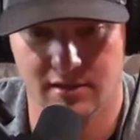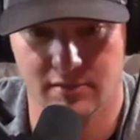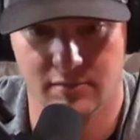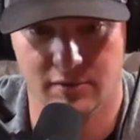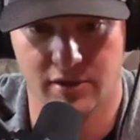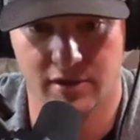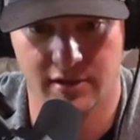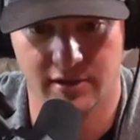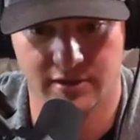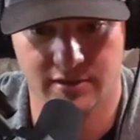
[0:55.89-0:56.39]

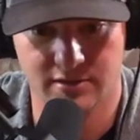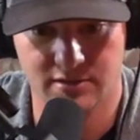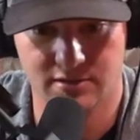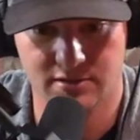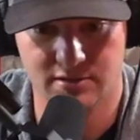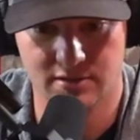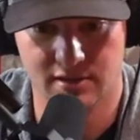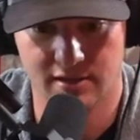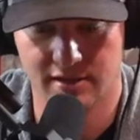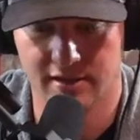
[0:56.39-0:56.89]

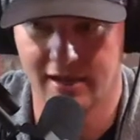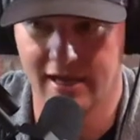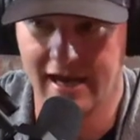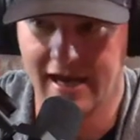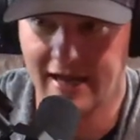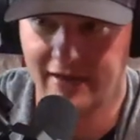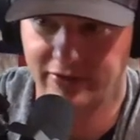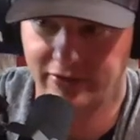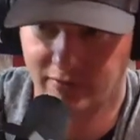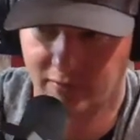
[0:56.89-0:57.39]
Because the
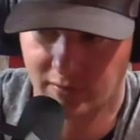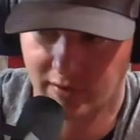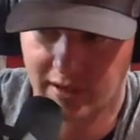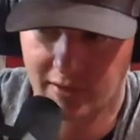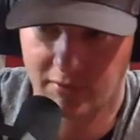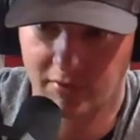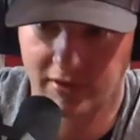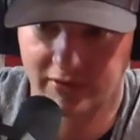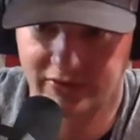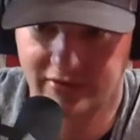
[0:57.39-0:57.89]
guys, when they were at